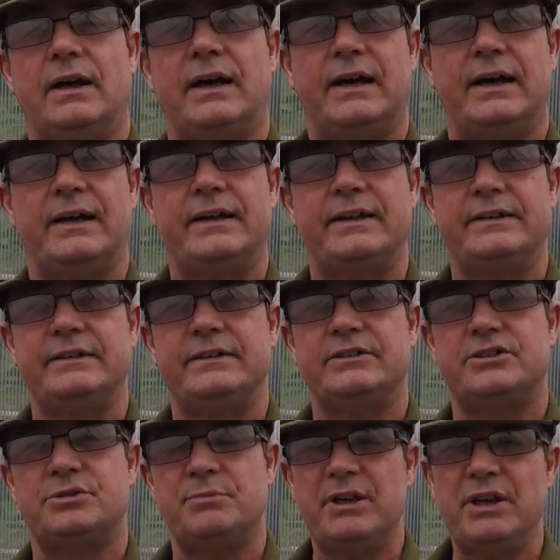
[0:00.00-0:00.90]

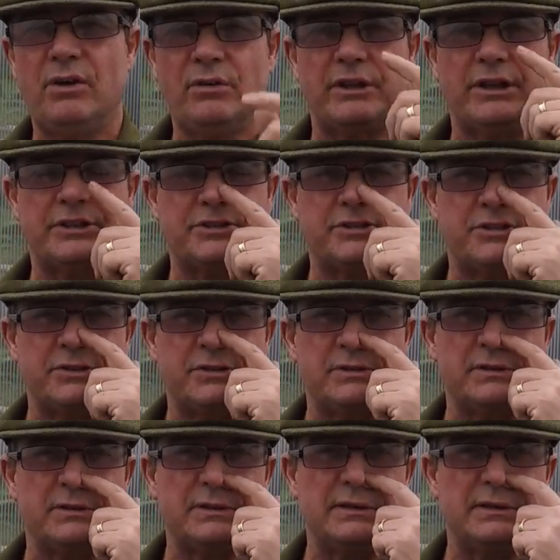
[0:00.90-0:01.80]
And to be honest,
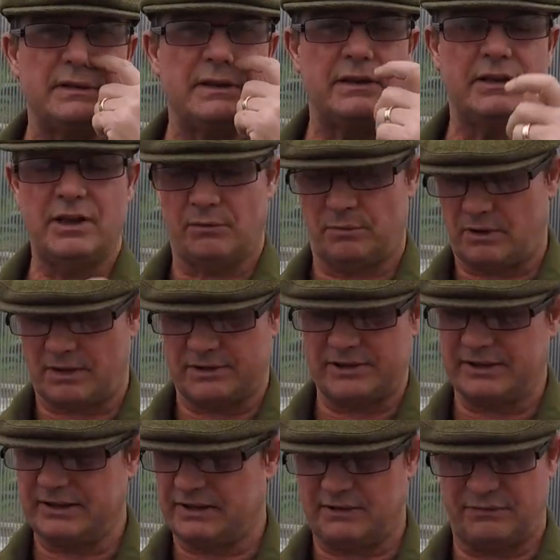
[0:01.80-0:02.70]
you know, I
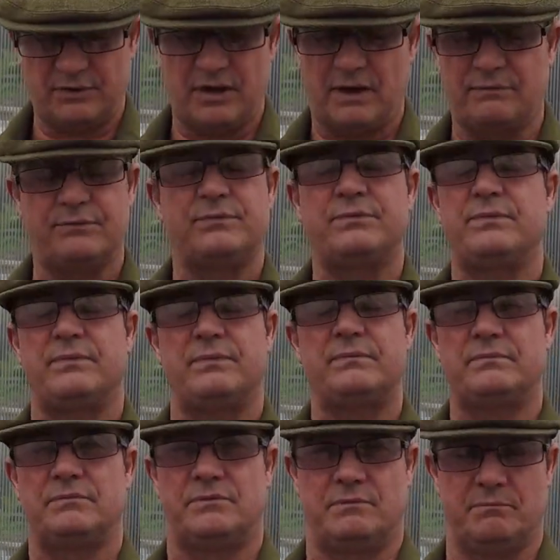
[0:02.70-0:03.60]
think if you have
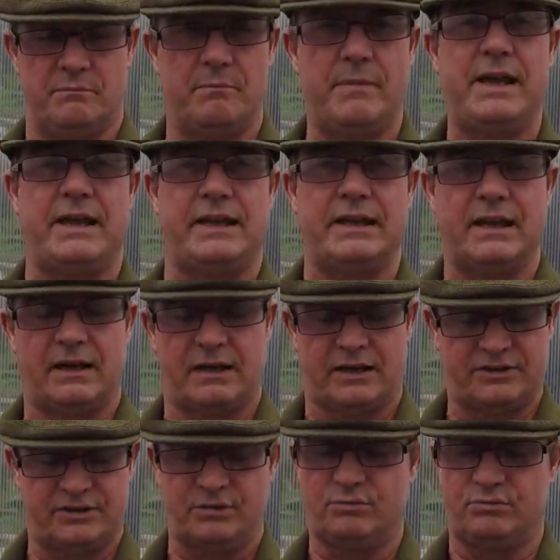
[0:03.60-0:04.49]
me,
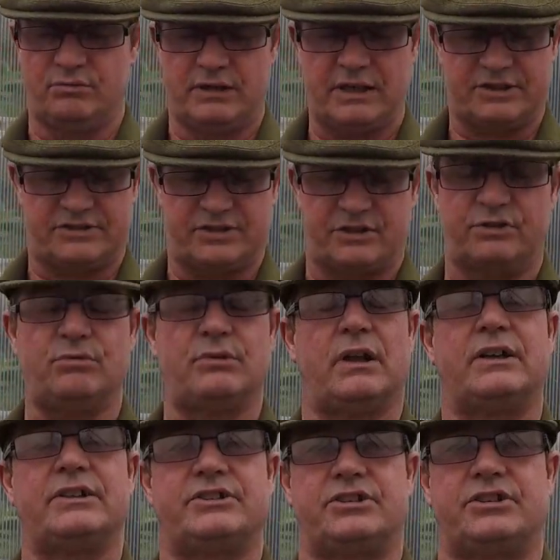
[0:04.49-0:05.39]
I do
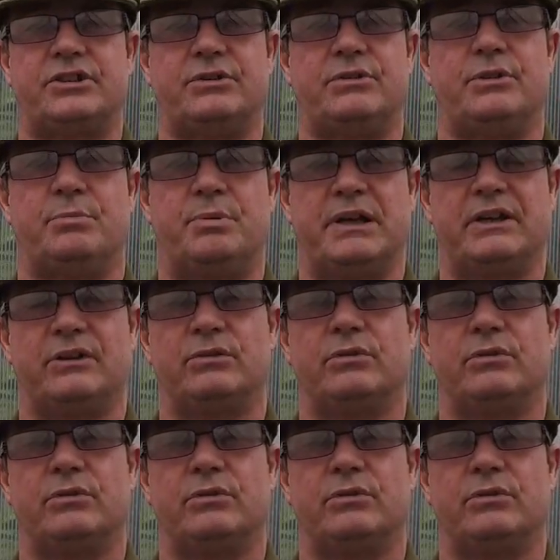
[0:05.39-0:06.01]
like to do the big.